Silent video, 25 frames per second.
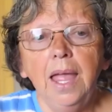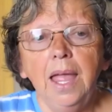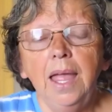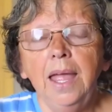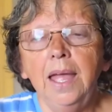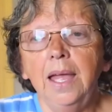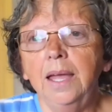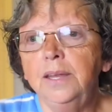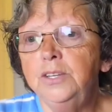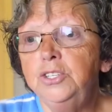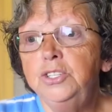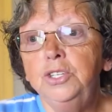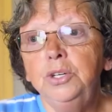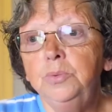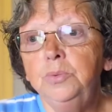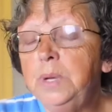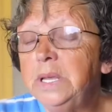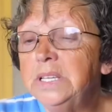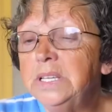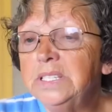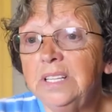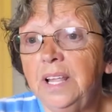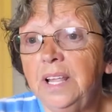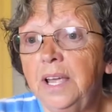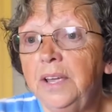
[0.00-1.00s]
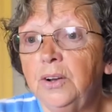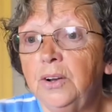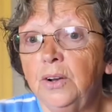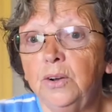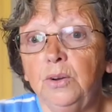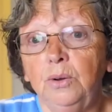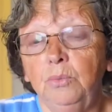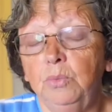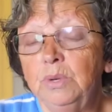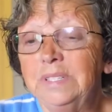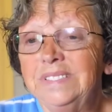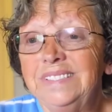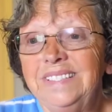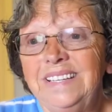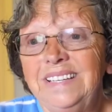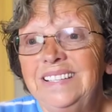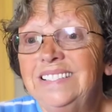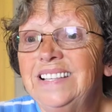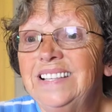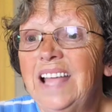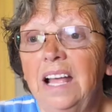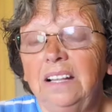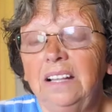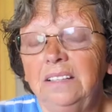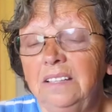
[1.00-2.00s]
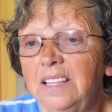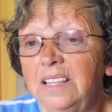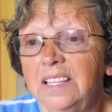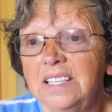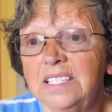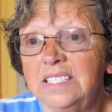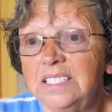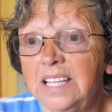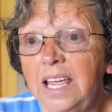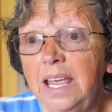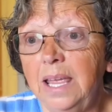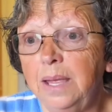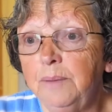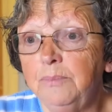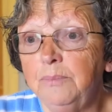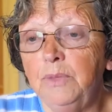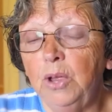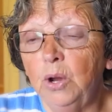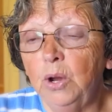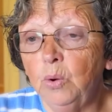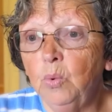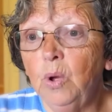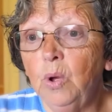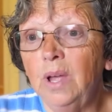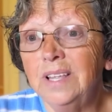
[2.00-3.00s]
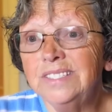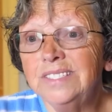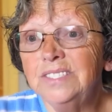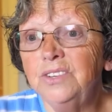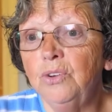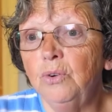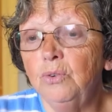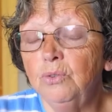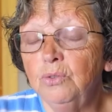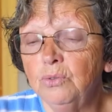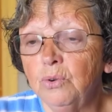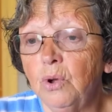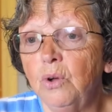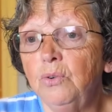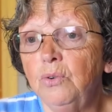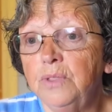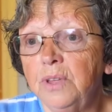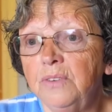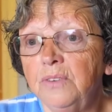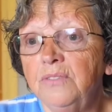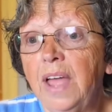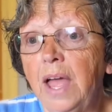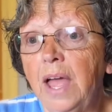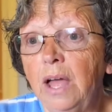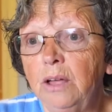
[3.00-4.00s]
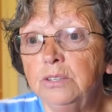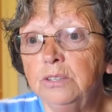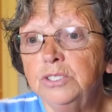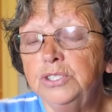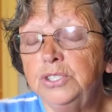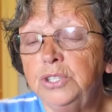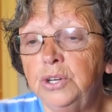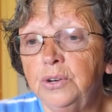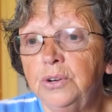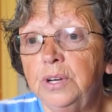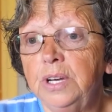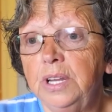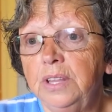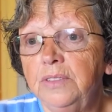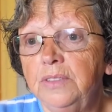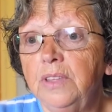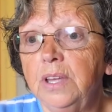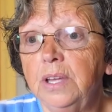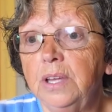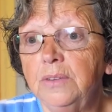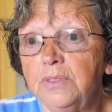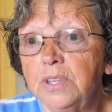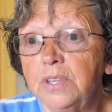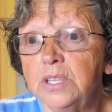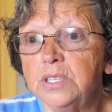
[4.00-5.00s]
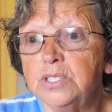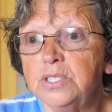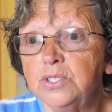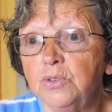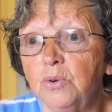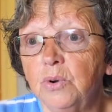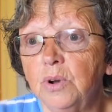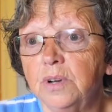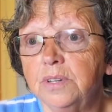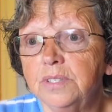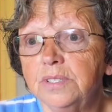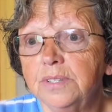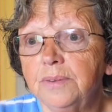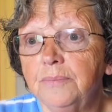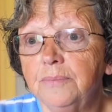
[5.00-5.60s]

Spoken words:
And 2 weeks later, it was exactly the same. There was no growth of algae or anything of this sort.